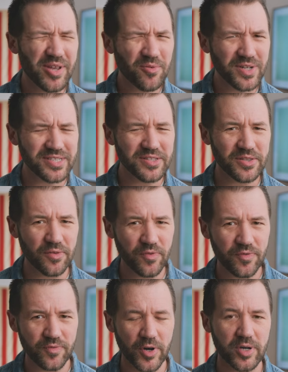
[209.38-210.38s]
it wasn't the
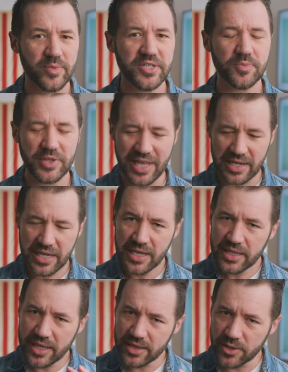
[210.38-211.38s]
firmest, but that,
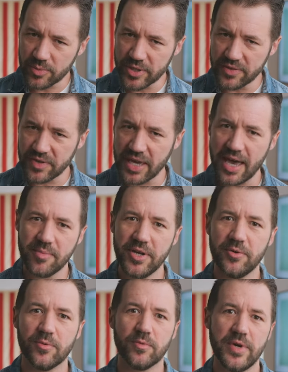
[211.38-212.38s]
that little bit of
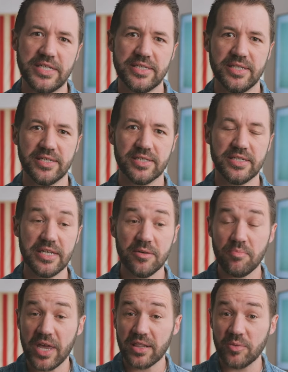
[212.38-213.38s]
cabinet resonance did
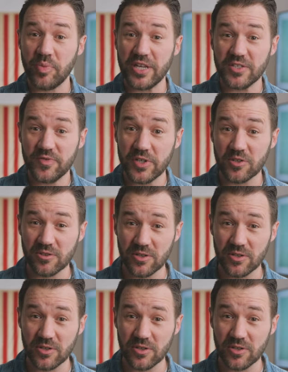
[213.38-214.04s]
make the bass feel